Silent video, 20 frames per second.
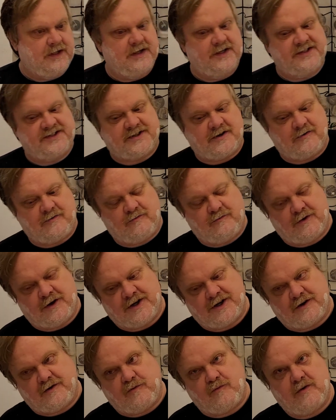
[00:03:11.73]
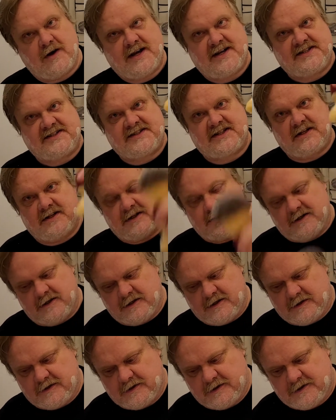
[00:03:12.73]
So we're going to wet
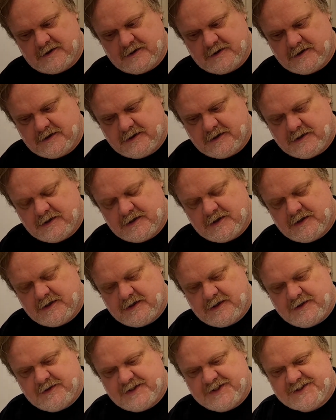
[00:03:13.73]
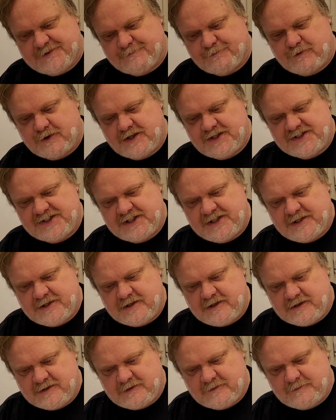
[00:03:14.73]
this brush
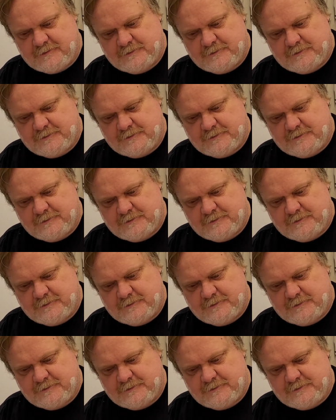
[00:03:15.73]
here.